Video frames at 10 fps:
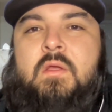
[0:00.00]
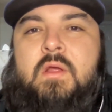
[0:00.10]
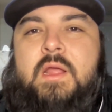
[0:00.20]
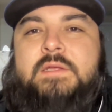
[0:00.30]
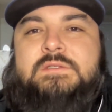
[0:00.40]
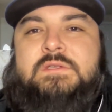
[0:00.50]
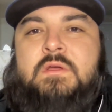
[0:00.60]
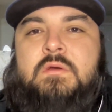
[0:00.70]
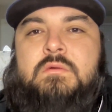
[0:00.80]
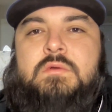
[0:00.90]
All right,
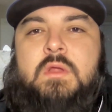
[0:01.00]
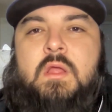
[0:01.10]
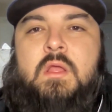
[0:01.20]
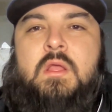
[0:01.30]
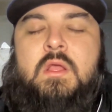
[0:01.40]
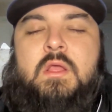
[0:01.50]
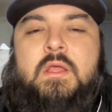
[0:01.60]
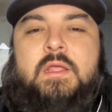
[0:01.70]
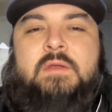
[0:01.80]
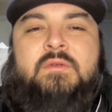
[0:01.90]
so
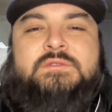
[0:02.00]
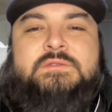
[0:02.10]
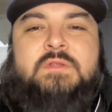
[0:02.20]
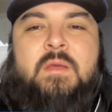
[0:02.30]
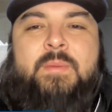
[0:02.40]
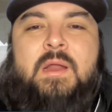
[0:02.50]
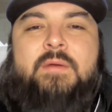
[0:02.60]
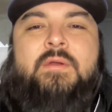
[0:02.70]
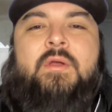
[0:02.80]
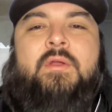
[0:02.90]
Ken Rosenthal put
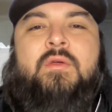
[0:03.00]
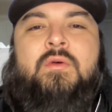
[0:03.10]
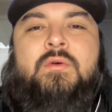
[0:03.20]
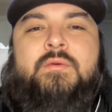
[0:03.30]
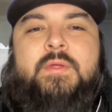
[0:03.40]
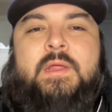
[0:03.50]
out an article,